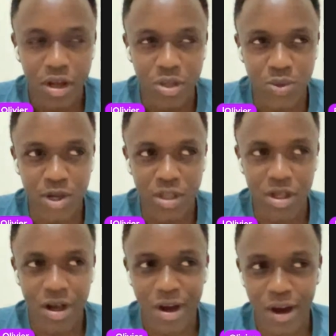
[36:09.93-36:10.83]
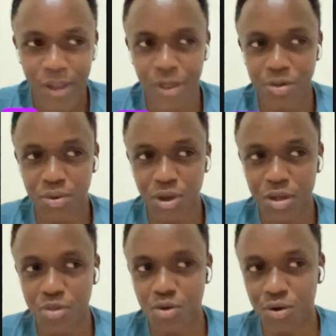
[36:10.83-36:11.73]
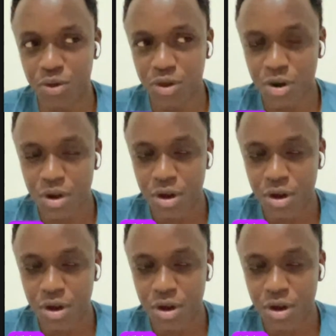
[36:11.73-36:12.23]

it's quite harder to get those